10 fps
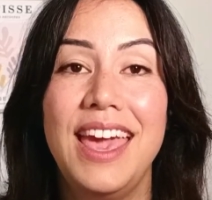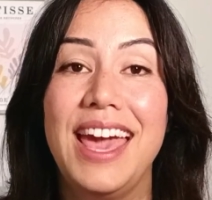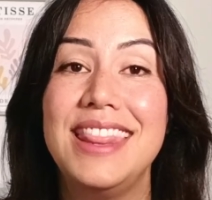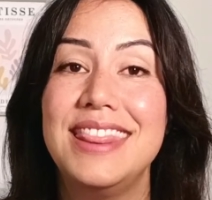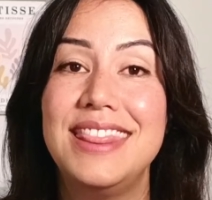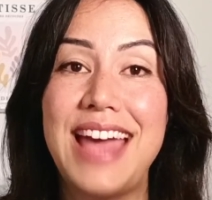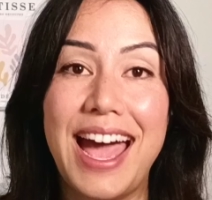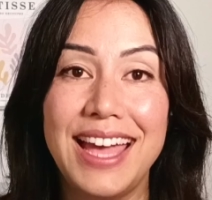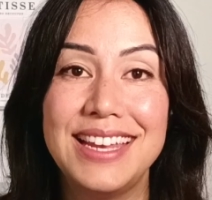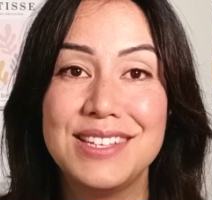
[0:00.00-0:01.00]
And
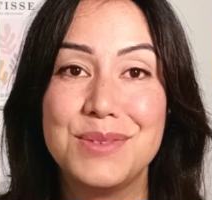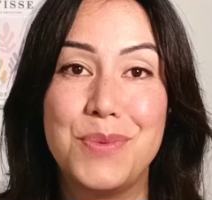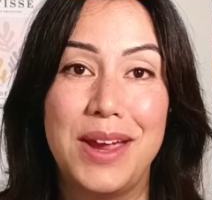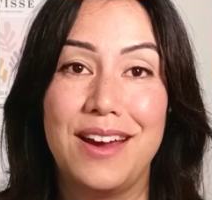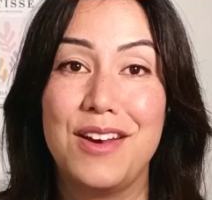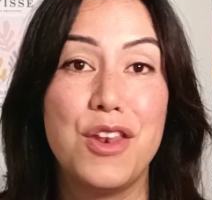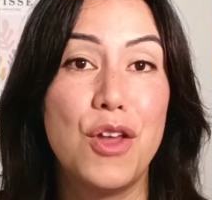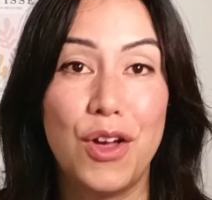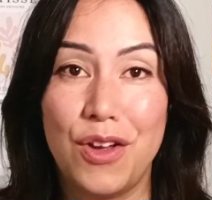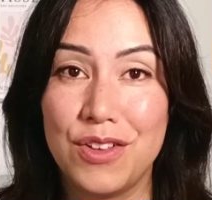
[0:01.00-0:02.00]
that is where
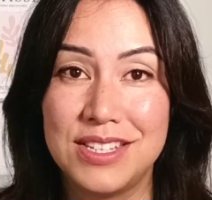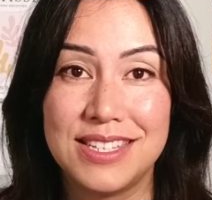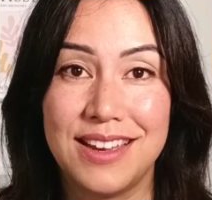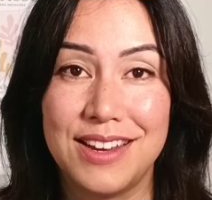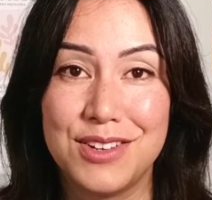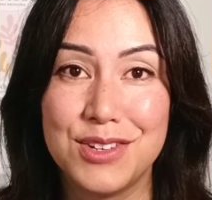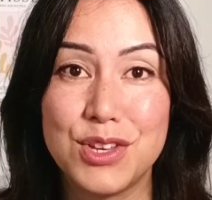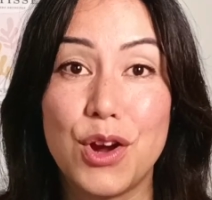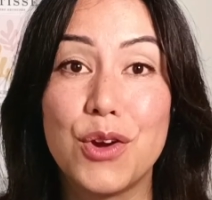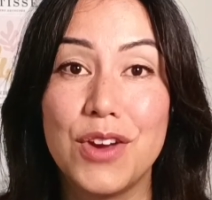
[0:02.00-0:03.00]
not all designers
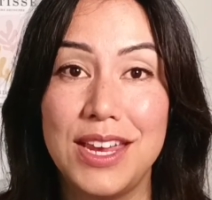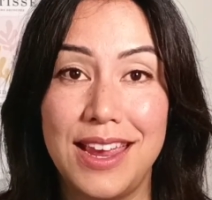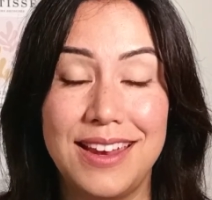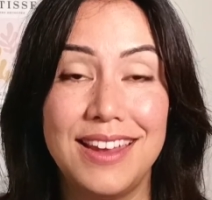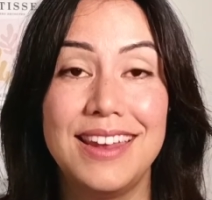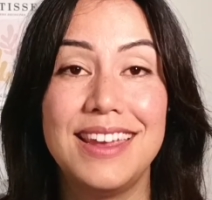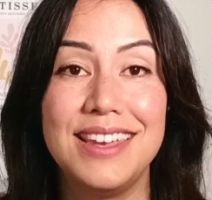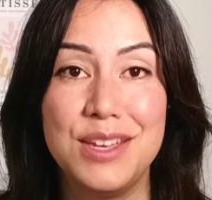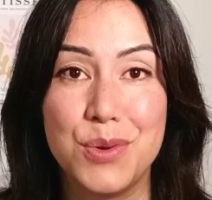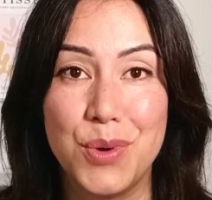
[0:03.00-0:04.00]
are created
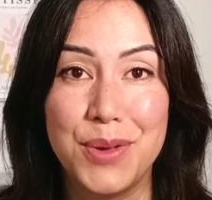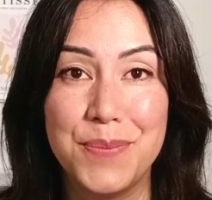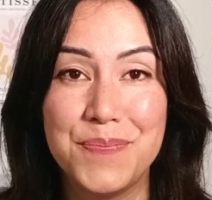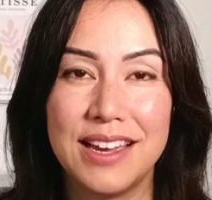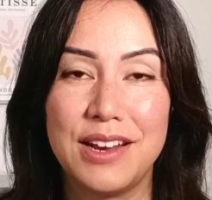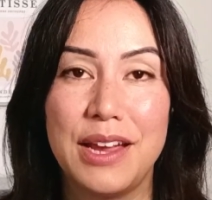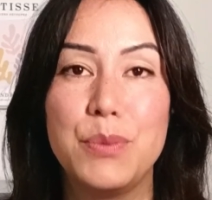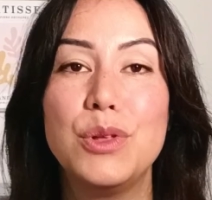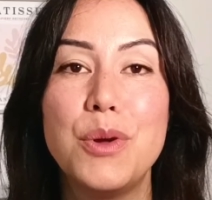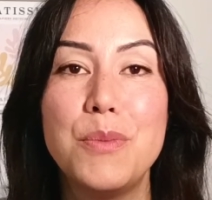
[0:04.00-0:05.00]
equal. I
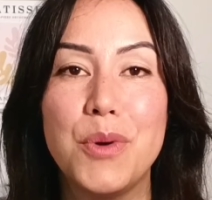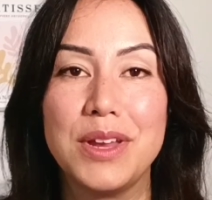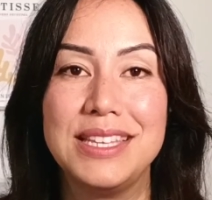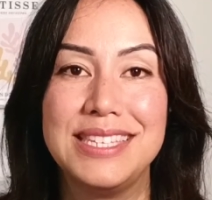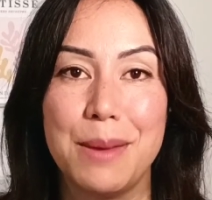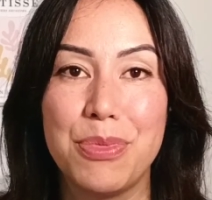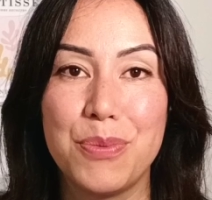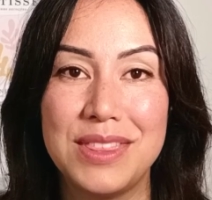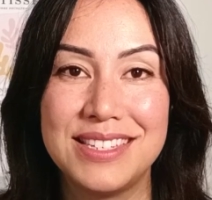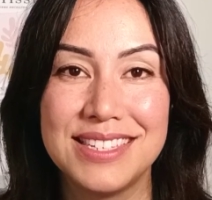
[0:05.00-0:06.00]
will go more in depth
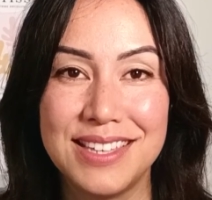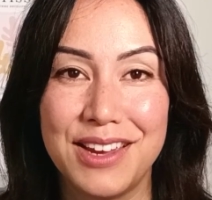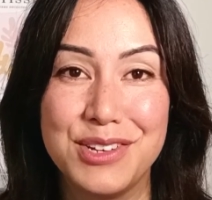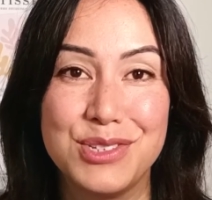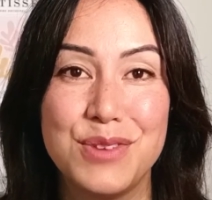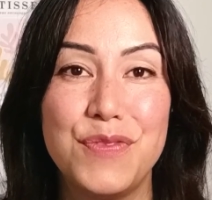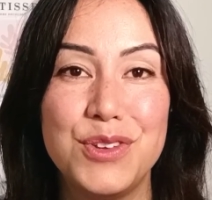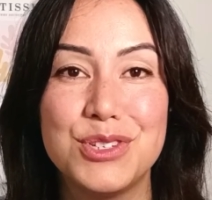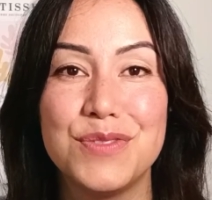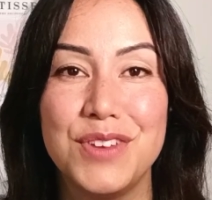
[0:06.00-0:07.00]
with designers in
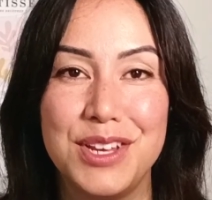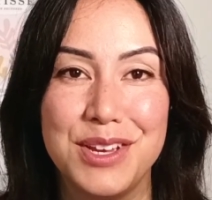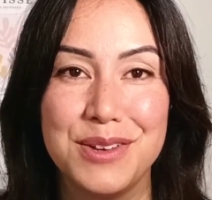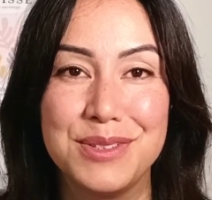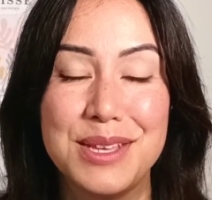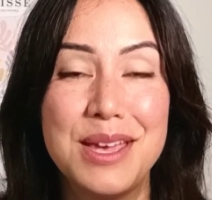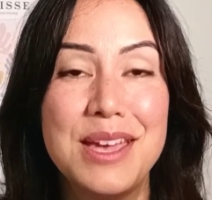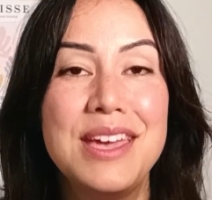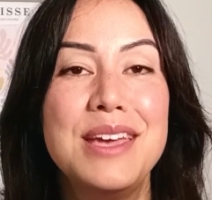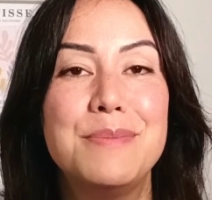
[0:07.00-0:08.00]
future videos,
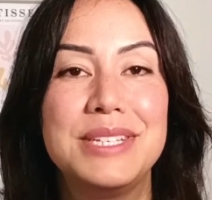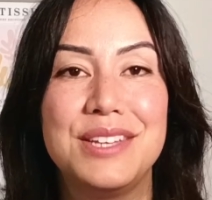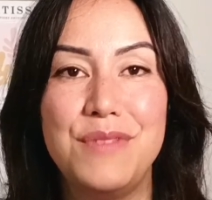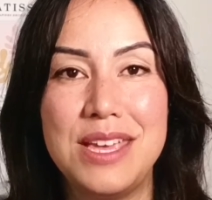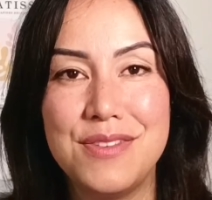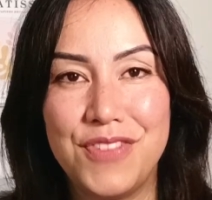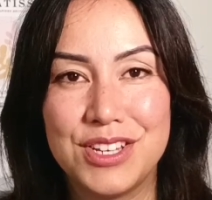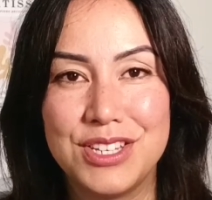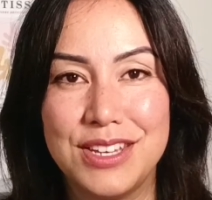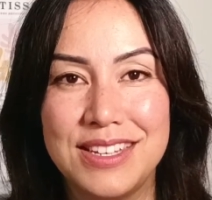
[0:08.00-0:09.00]
but to be
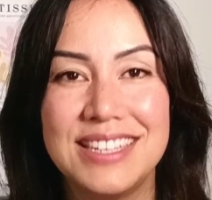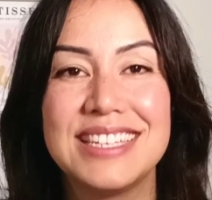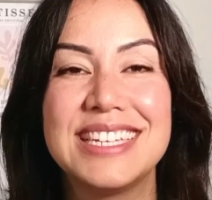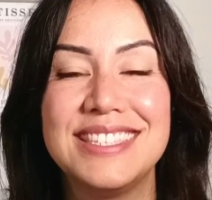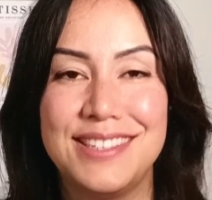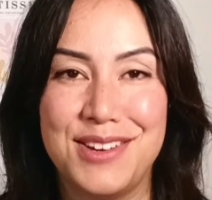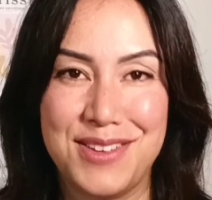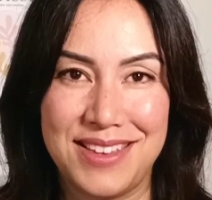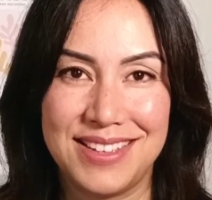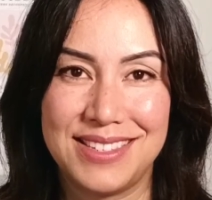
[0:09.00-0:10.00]
efficient,
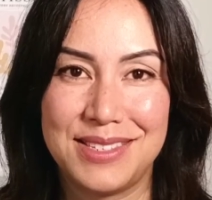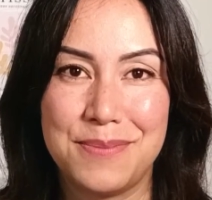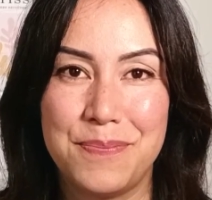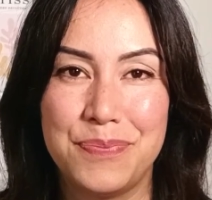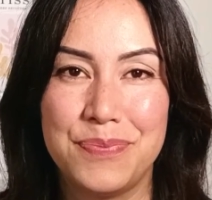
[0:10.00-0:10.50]
consider this.